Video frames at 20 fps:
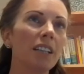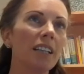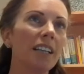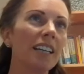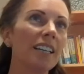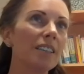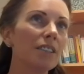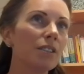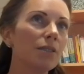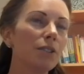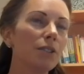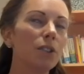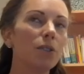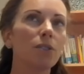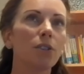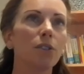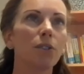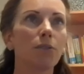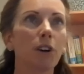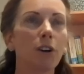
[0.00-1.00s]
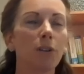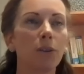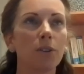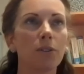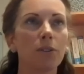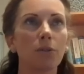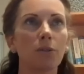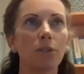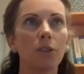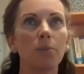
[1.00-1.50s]
interviews or
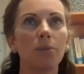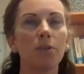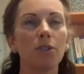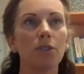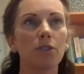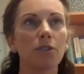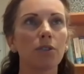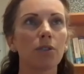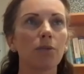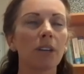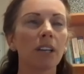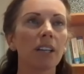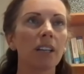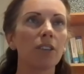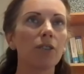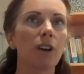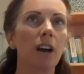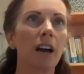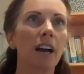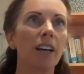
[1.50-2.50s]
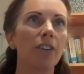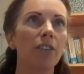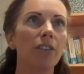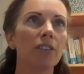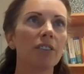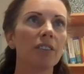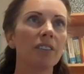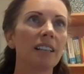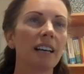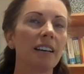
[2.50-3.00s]
focus groups, just to really try and
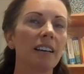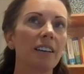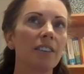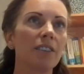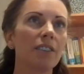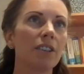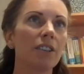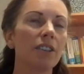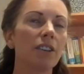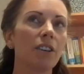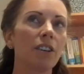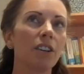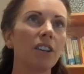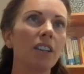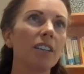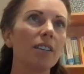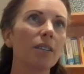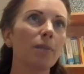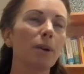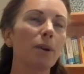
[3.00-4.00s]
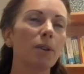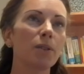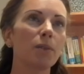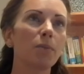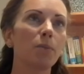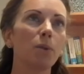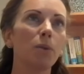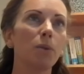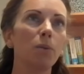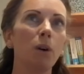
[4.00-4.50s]
understand as early as
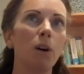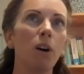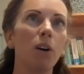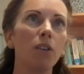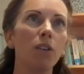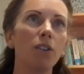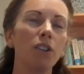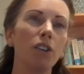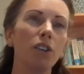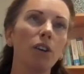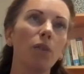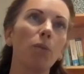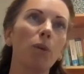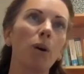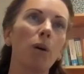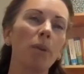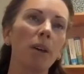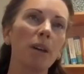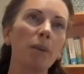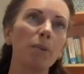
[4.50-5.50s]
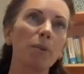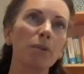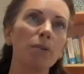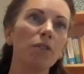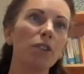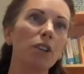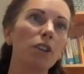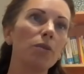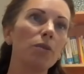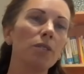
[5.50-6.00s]
possible what people's
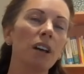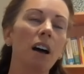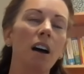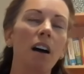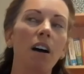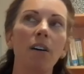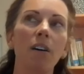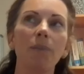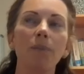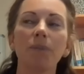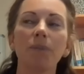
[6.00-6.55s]
views are.